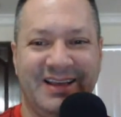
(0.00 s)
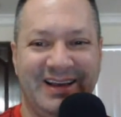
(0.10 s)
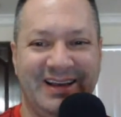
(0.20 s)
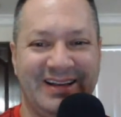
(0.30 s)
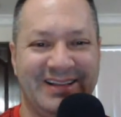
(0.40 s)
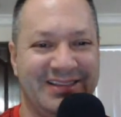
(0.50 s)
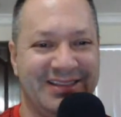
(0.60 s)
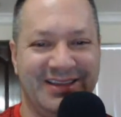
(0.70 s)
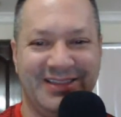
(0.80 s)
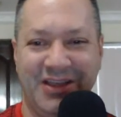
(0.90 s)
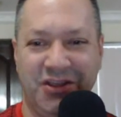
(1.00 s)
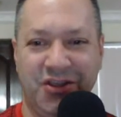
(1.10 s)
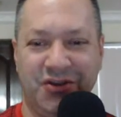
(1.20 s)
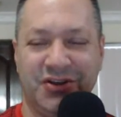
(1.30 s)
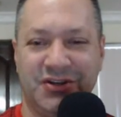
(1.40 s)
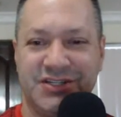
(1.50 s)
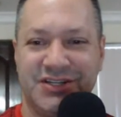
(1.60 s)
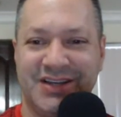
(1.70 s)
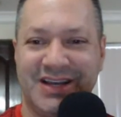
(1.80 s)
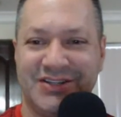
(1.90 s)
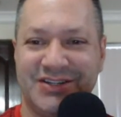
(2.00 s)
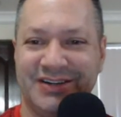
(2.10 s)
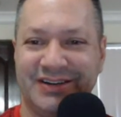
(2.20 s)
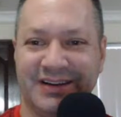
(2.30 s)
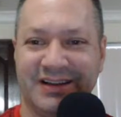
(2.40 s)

Thank you. Good to see you guys too.